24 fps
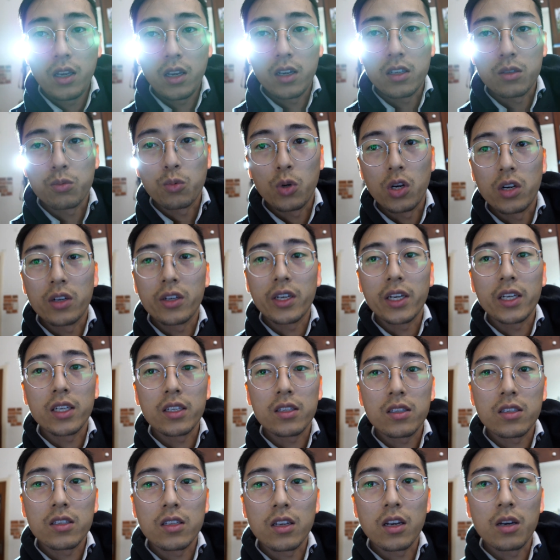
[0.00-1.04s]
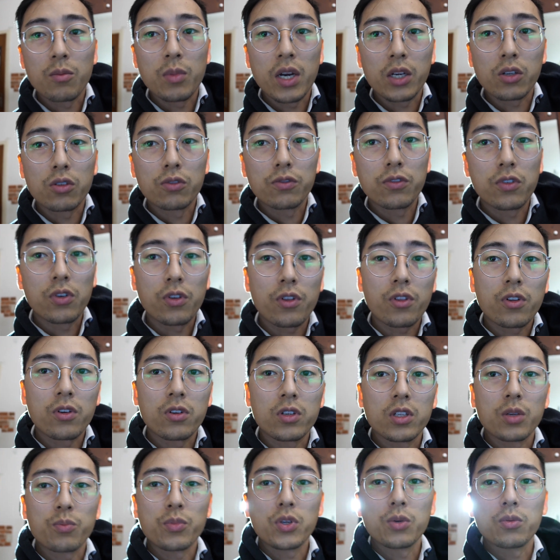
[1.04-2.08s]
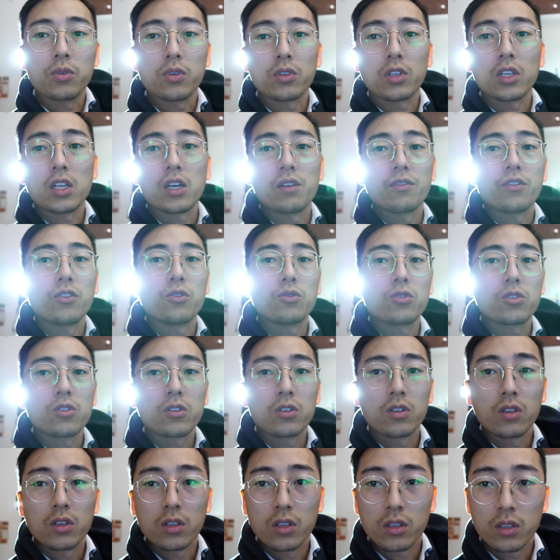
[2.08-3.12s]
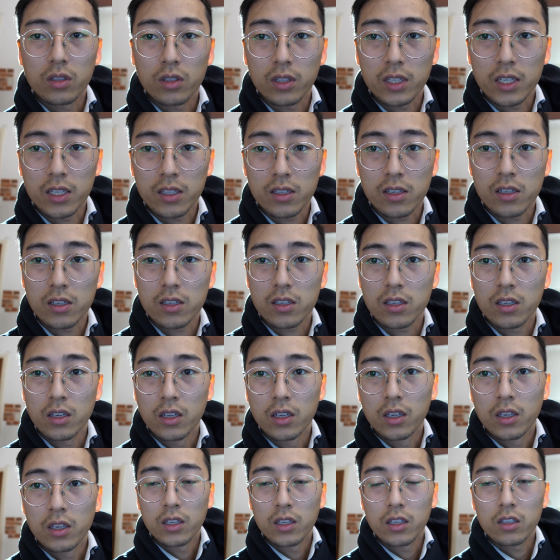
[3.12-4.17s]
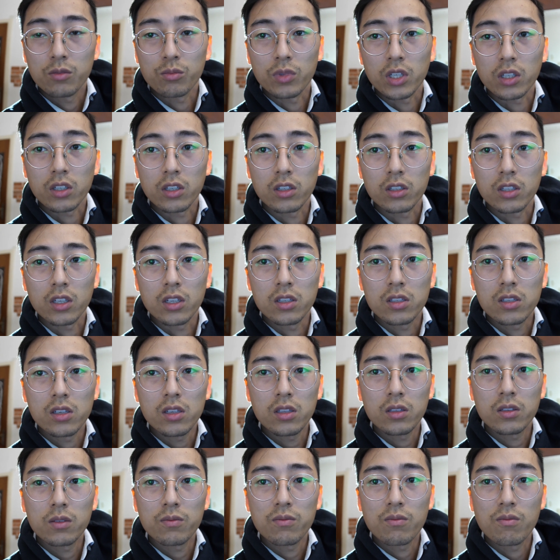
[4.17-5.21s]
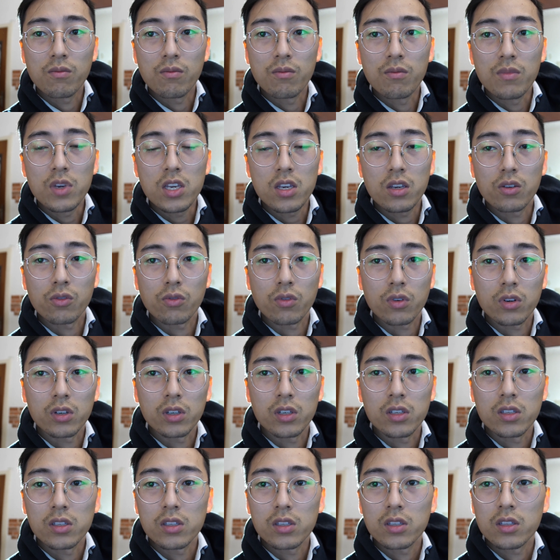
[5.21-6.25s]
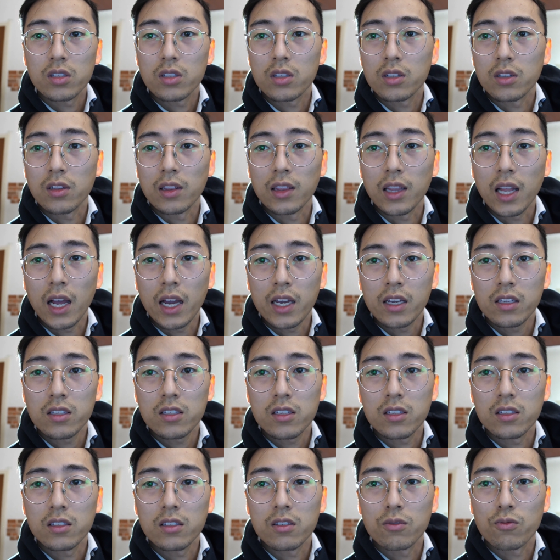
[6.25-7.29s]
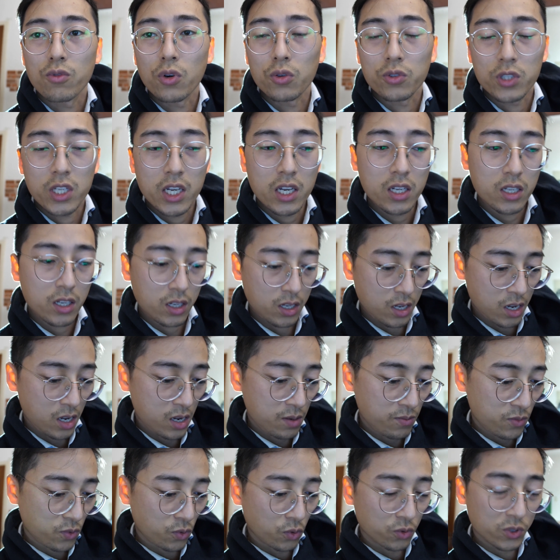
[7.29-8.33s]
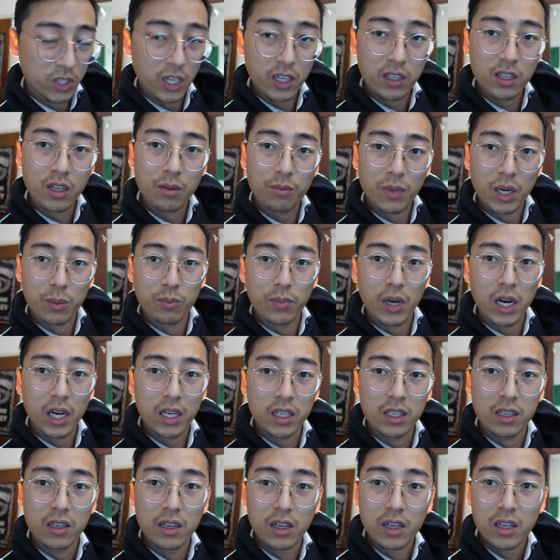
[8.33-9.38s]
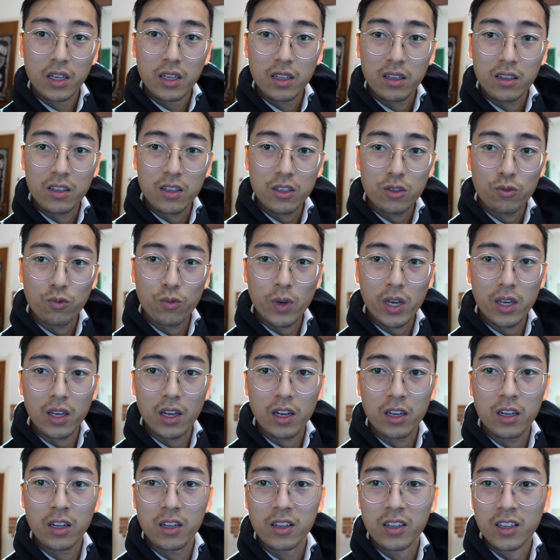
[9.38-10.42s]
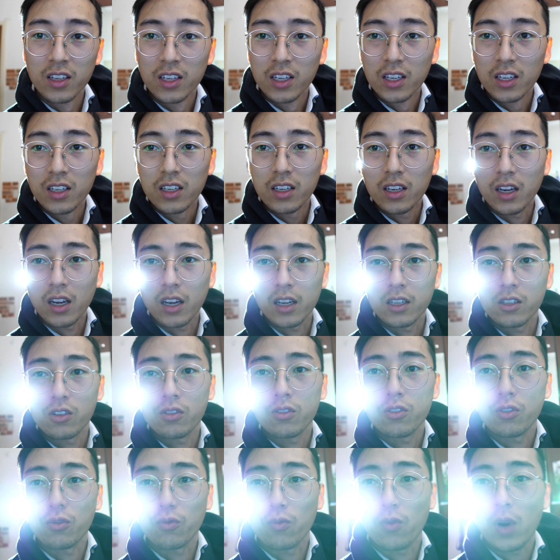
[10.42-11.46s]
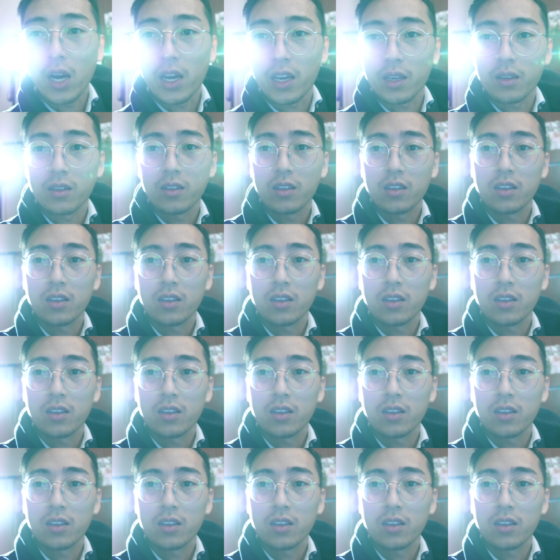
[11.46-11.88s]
as well as Micro Four Third. People love those lenses. Oh my God, is it me or is the light is rotating? I'm rotating my body this way. I don't know why.